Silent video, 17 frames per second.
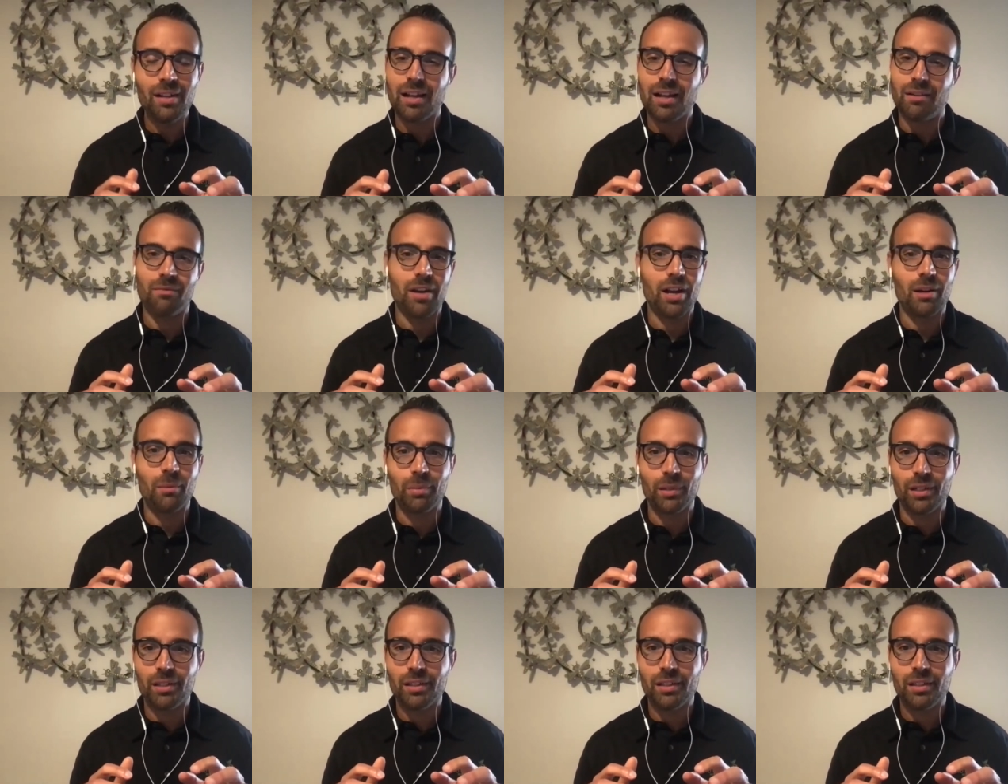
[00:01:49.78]
not going to write a
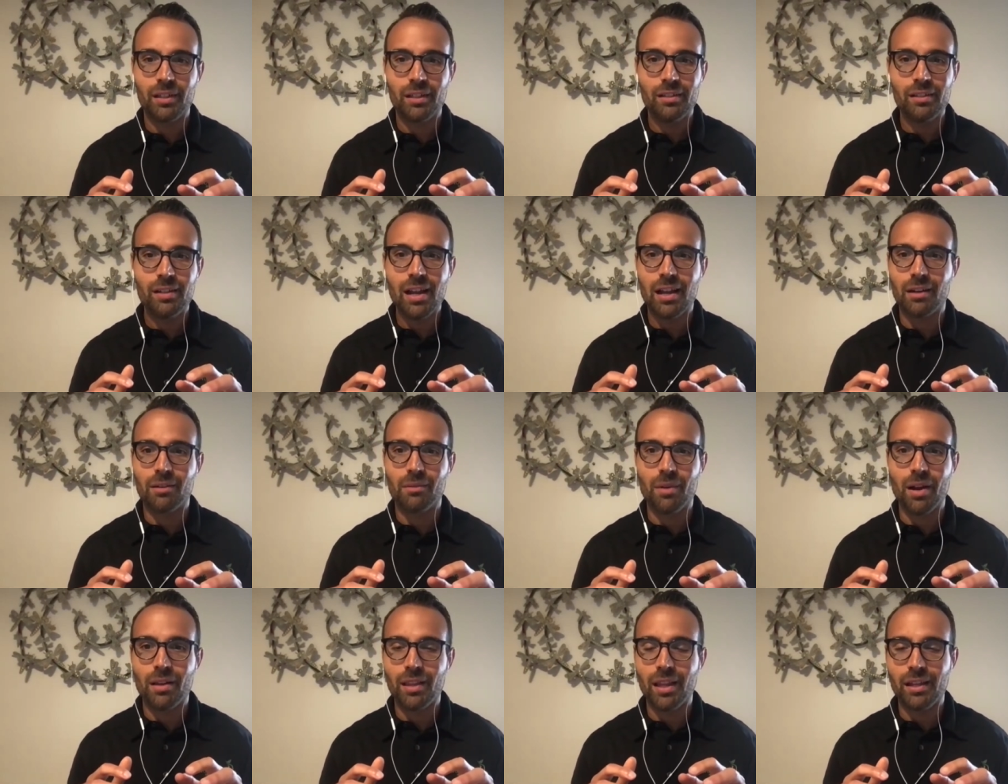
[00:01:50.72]
book. You're not going to
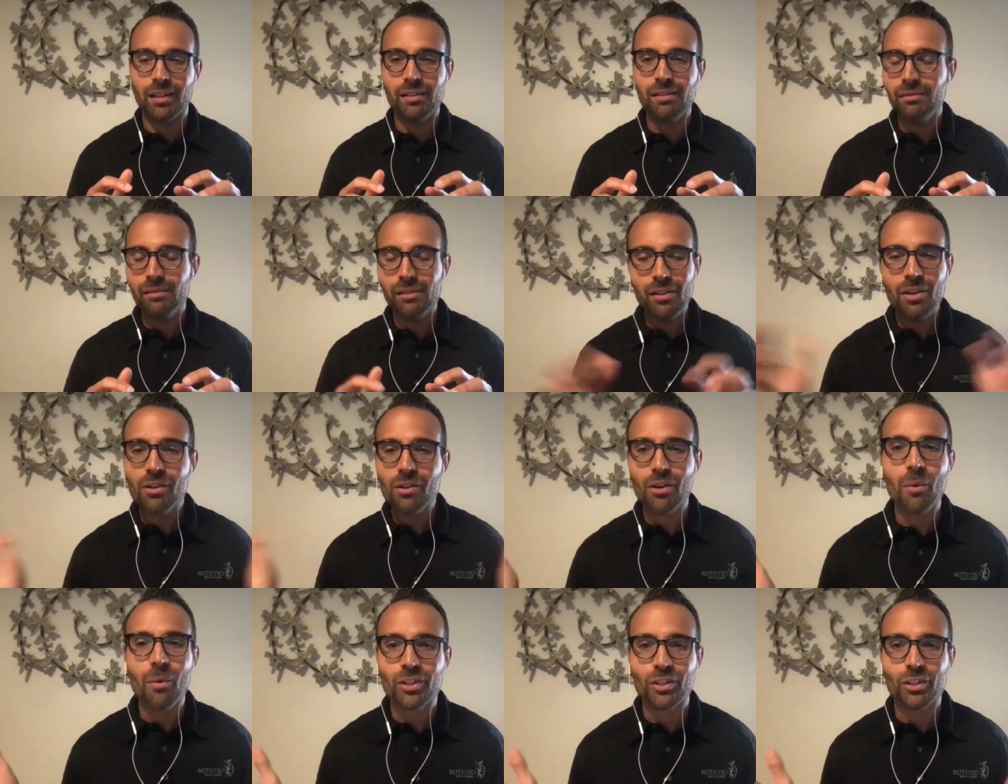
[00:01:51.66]
write, like, you don't
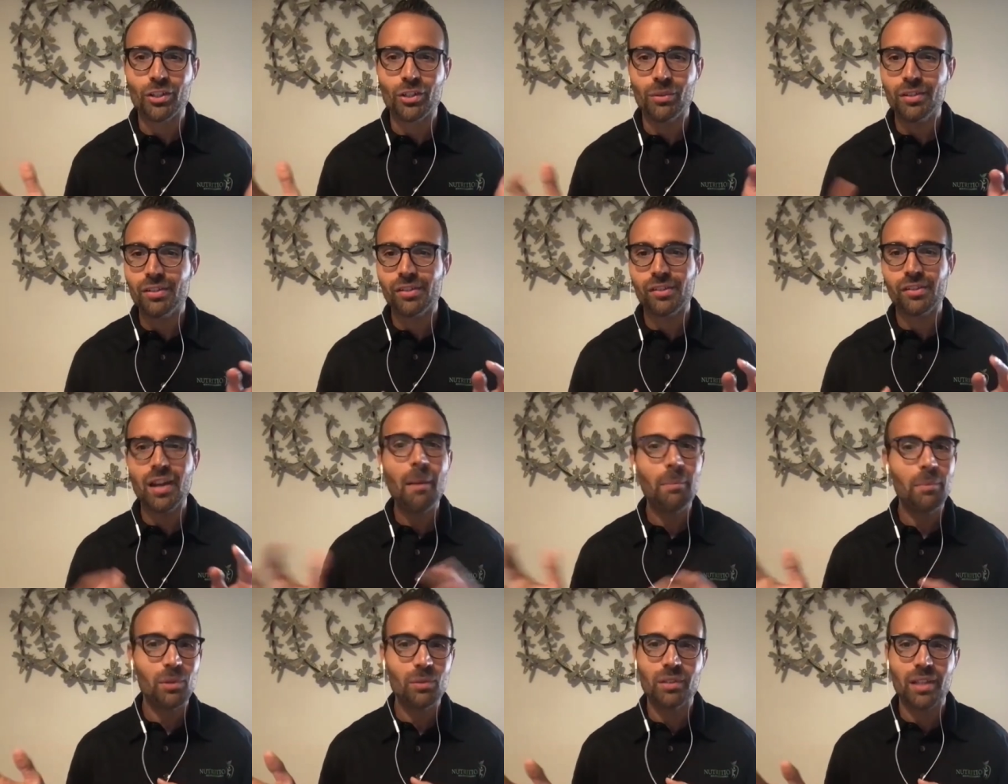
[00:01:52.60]
know what you're doing. Just
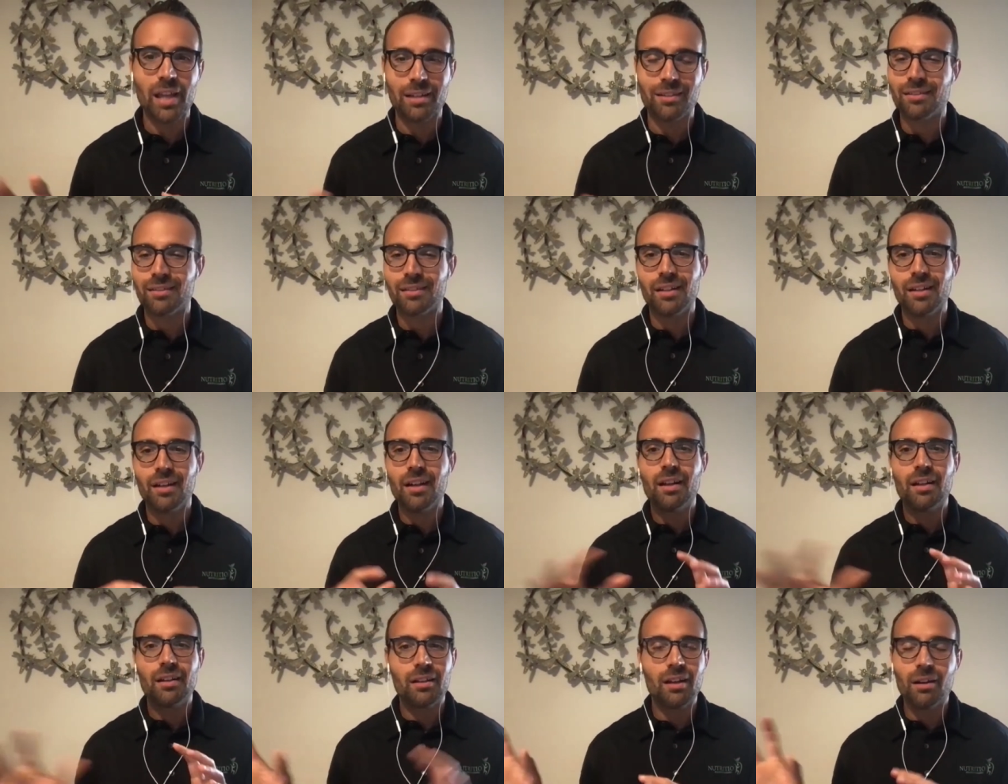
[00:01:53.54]
stop doing that. Just
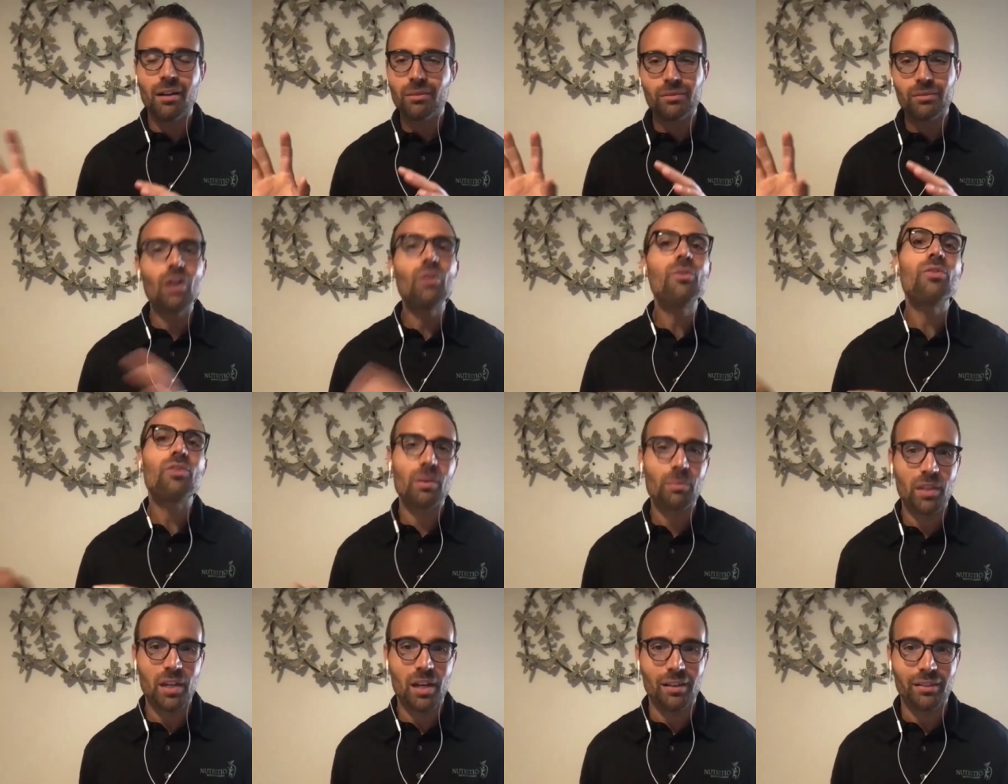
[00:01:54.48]
go do
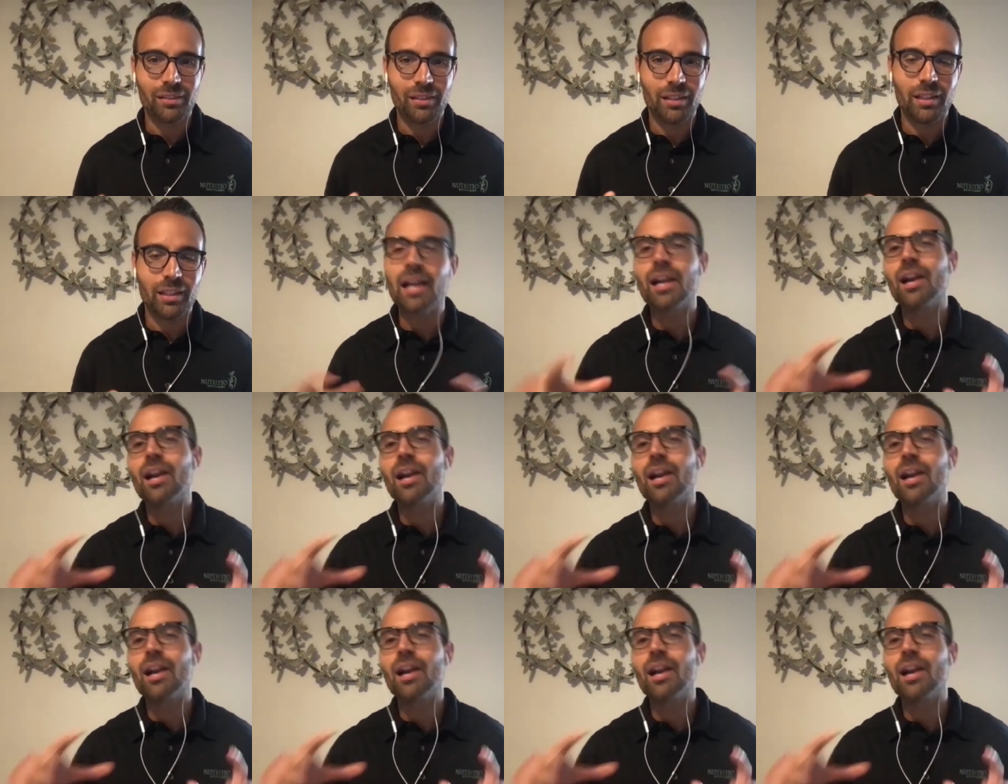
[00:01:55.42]
something else. And then I